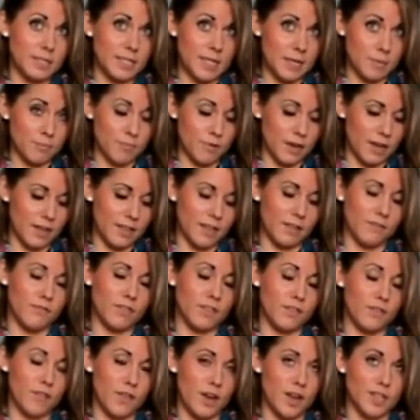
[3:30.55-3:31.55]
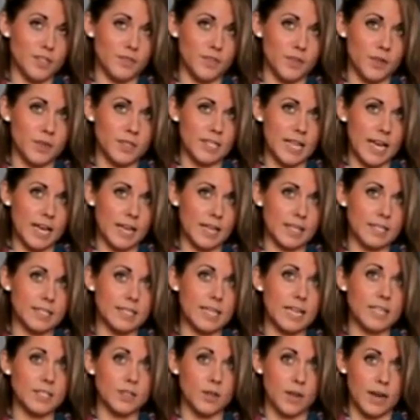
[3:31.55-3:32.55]
deep breathing for the first few seconds,
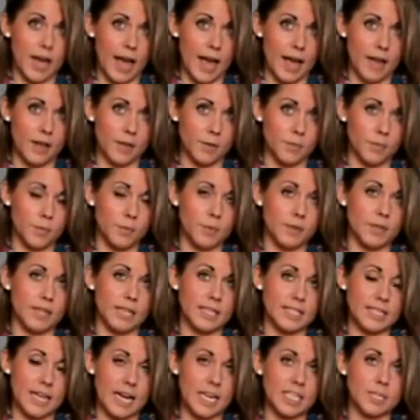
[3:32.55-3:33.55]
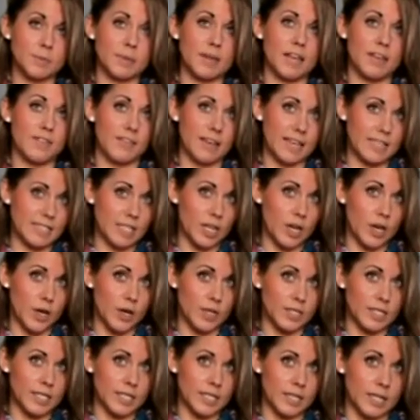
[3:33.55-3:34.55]
that's going to help with the attachment if it is
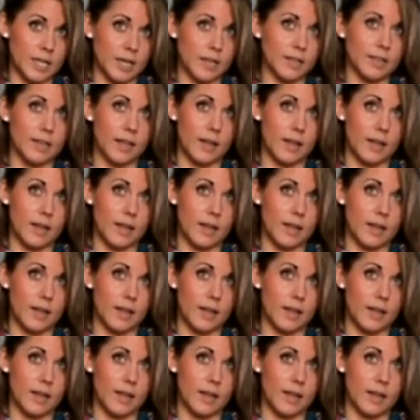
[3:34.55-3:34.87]
hurting you.